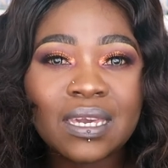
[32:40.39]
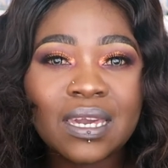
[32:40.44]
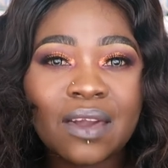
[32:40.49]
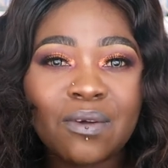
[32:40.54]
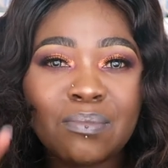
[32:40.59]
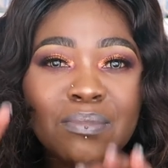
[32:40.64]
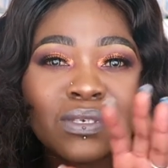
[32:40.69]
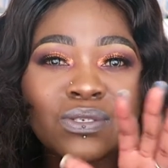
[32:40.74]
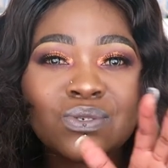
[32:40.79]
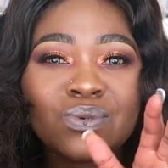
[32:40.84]
I
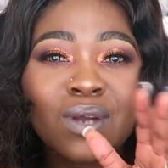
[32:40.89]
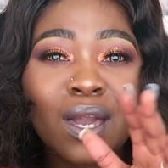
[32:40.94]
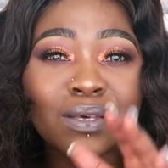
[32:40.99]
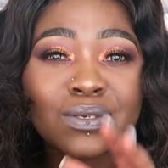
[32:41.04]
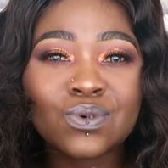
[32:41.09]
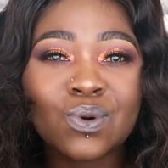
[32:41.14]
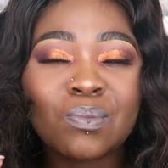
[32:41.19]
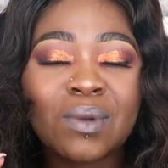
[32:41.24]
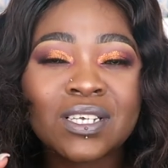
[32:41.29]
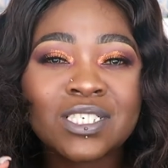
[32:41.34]
missed you guys
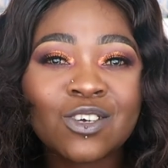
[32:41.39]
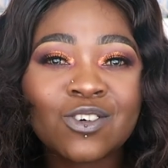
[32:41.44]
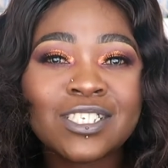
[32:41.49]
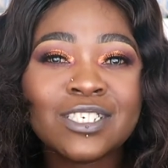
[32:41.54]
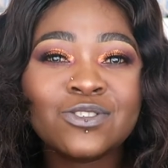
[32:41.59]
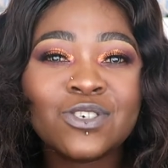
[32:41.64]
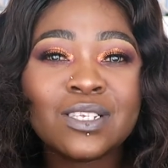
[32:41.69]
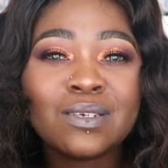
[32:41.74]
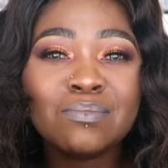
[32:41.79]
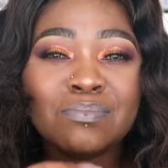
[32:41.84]
so much. I was
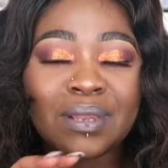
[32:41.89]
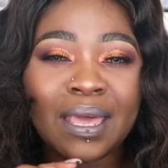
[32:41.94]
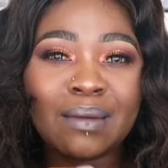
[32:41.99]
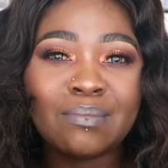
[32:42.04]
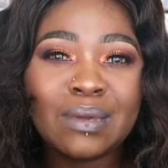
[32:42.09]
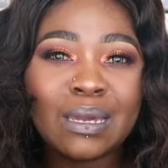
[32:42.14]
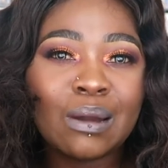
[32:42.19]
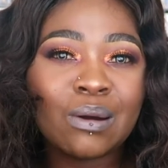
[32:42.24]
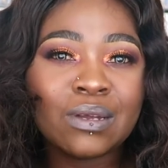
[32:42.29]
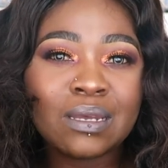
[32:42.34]
literally
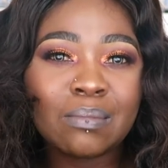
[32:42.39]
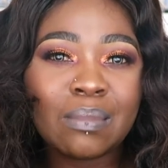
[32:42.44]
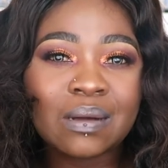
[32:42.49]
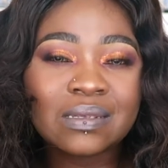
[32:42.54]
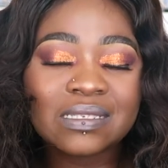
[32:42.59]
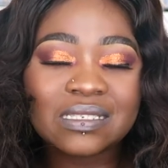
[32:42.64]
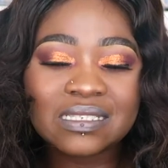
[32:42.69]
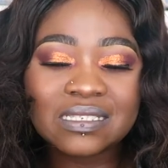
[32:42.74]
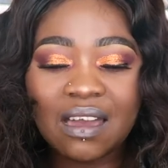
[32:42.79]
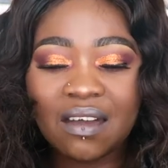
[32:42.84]
blabbing on
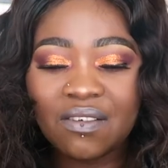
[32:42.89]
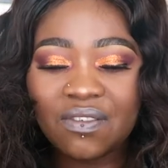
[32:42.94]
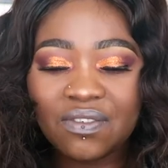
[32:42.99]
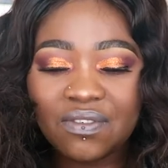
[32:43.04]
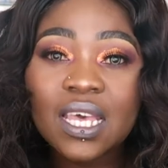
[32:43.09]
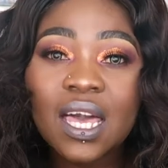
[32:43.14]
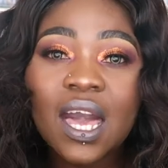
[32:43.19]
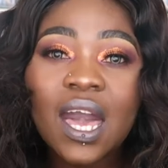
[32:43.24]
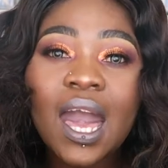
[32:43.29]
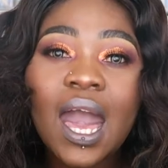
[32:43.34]
about stuff.
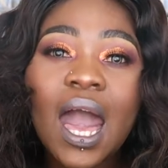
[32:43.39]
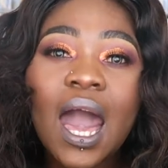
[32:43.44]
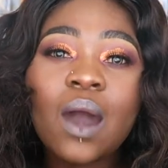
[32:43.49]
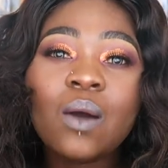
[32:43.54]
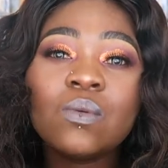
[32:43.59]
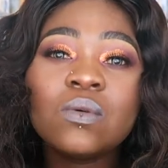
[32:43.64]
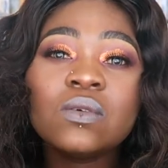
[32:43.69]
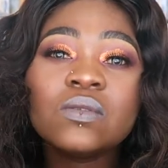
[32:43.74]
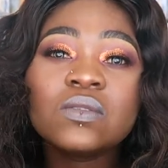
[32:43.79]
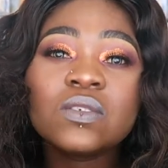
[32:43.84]
I
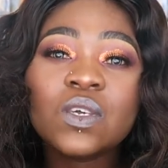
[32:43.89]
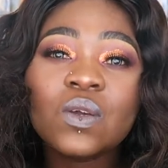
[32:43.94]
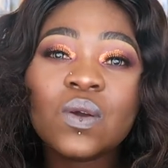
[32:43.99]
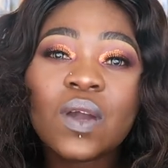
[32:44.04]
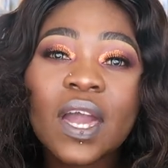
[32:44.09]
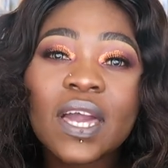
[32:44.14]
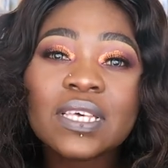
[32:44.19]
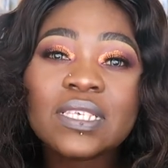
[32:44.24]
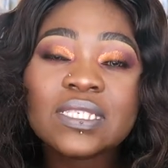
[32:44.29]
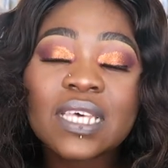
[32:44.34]
will see you
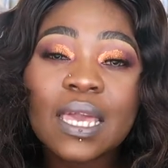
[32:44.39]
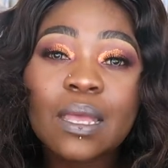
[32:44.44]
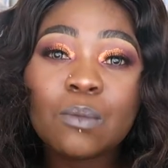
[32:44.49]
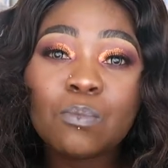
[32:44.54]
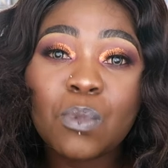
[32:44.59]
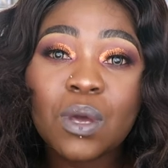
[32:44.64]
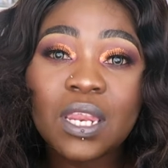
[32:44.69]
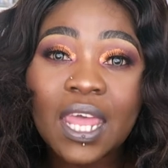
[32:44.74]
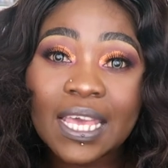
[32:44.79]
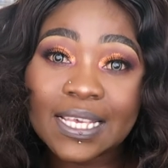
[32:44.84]
guys in
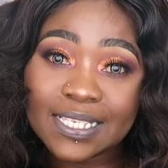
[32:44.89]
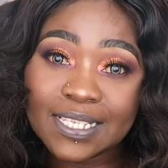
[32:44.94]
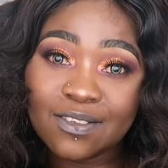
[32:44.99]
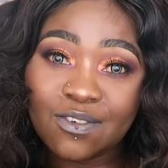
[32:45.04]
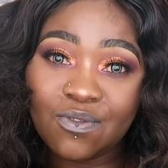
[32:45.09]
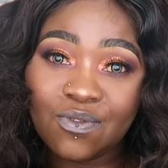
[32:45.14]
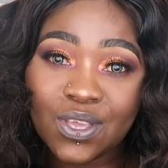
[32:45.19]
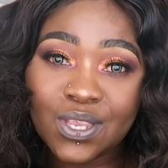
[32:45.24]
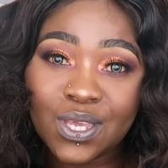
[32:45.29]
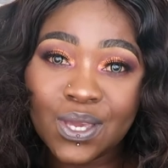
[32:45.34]
my next
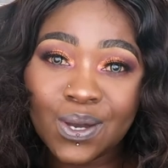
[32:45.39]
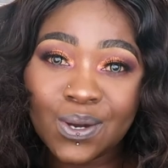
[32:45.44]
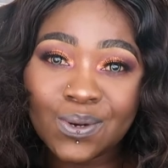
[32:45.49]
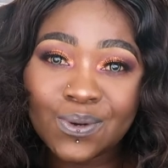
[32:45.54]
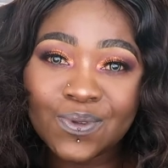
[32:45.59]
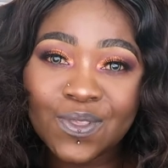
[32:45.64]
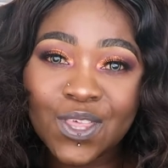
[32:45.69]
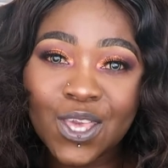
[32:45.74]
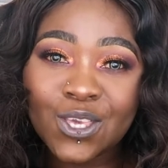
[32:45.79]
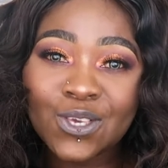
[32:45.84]
video.
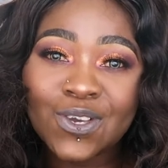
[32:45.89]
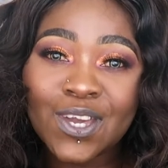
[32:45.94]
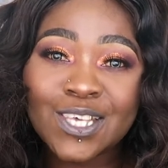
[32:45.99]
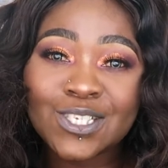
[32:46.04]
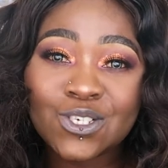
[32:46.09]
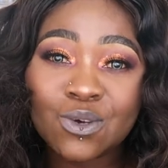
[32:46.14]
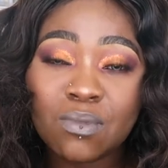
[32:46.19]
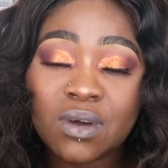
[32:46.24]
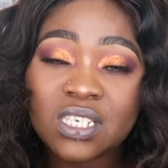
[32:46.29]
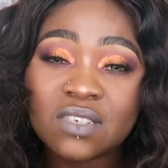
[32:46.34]
Thank you guys
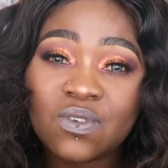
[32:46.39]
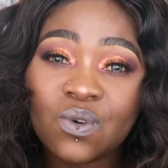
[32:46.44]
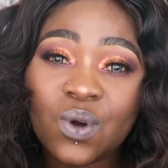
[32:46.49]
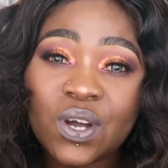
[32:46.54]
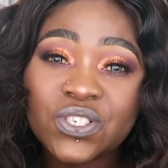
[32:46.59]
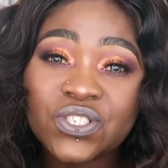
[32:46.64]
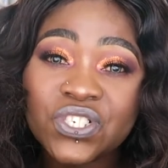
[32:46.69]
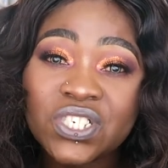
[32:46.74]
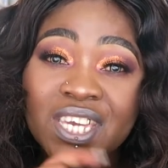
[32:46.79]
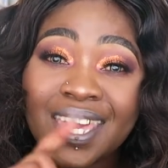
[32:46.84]
so much for
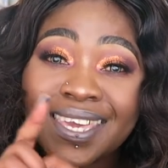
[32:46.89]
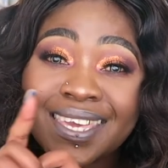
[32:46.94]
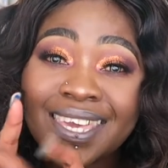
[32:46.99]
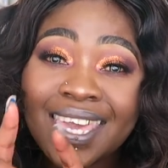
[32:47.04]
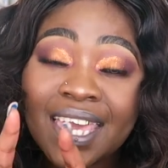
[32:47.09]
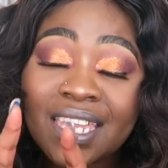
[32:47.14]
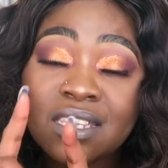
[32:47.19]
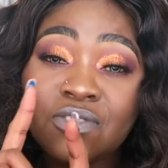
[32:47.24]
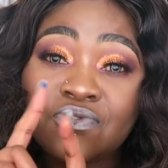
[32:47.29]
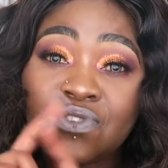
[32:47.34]
watching.
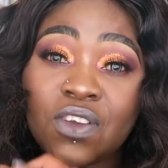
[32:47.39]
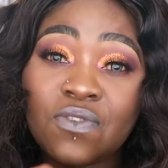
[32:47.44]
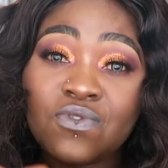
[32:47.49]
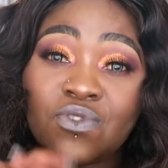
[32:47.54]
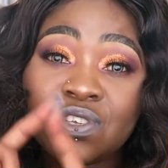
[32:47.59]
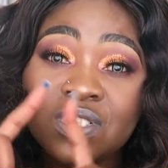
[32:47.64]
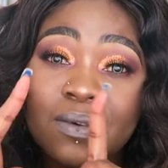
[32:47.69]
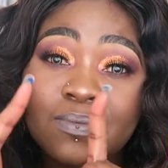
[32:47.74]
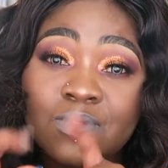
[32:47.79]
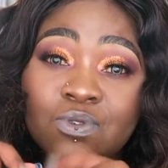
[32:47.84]
Again, if you have
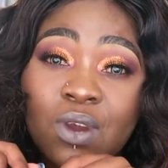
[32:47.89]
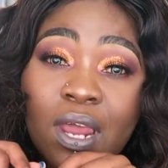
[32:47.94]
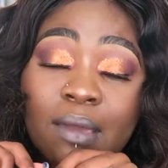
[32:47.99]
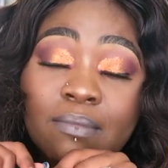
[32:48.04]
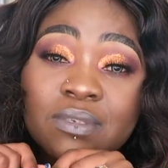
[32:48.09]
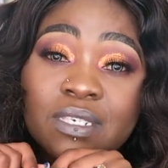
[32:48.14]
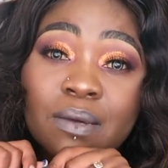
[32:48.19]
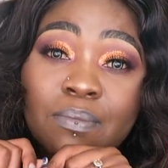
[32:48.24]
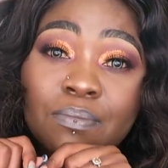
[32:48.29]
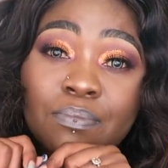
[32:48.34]
not
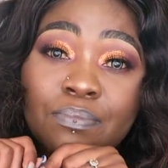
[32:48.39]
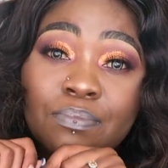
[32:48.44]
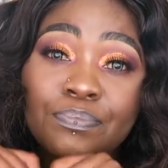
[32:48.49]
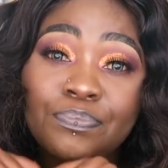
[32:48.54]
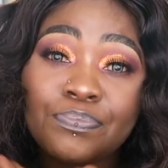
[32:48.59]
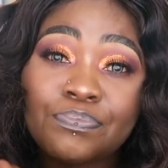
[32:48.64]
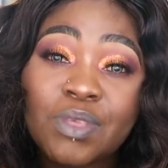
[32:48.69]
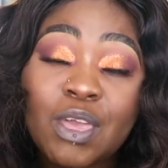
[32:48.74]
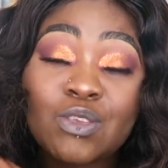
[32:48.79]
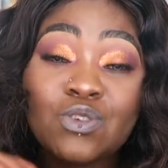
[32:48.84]
subscribed
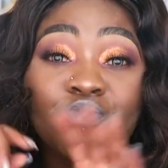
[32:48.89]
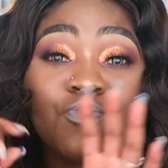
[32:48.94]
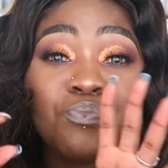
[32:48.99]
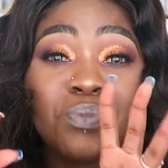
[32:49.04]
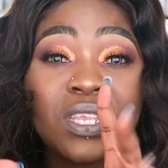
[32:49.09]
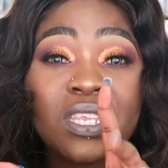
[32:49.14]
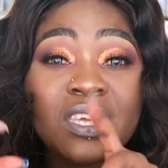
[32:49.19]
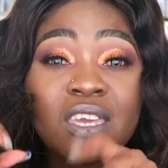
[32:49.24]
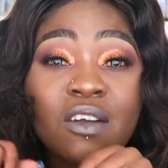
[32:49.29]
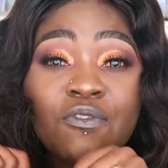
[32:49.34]
and you've
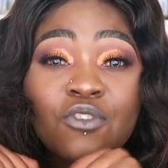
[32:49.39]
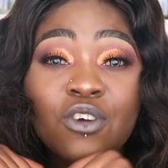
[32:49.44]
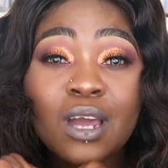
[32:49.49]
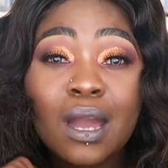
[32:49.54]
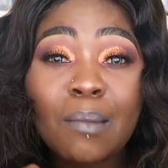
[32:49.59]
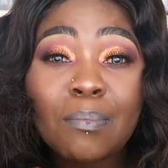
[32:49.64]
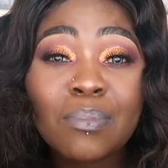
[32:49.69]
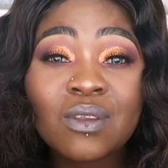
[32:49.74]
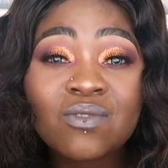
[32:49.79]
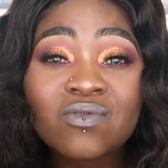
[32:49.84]
been here for a
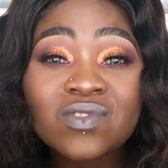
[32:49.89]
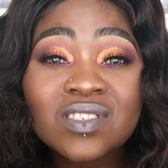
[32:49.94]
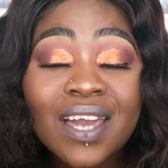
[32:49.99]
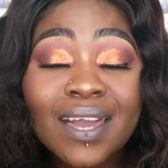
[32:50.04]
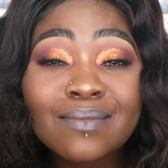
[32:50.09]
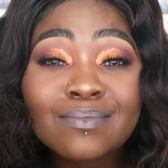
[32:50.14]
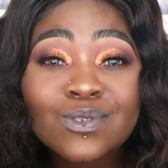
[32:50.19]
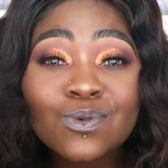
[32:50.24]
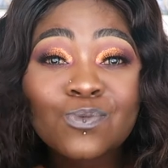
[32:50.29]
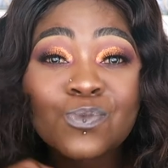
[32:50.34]
couple of
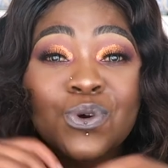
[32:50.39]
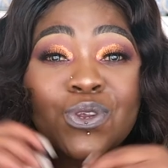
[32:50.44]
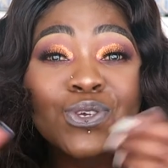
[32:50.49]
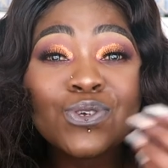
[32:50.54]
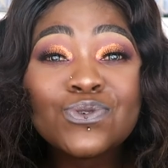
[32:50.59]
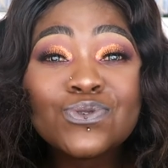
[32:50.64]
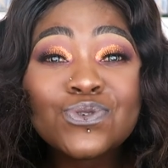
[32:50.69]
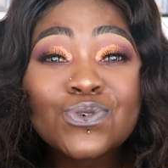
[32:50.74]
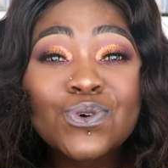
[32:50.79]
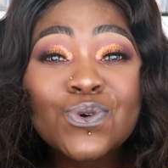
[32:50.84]
times, what are
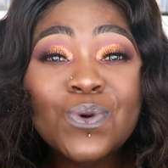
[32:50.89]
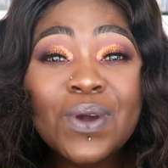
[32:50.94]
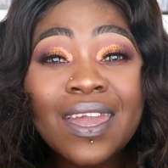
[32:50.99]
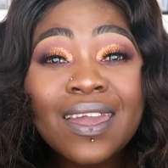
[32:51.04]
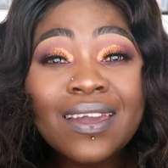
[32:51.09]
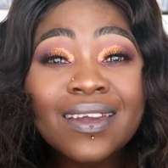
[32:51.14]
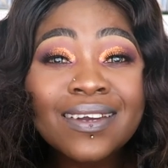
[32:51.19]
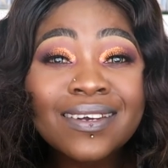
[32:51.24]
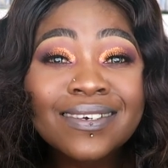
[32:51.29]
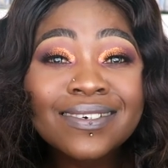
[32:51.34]
you doing?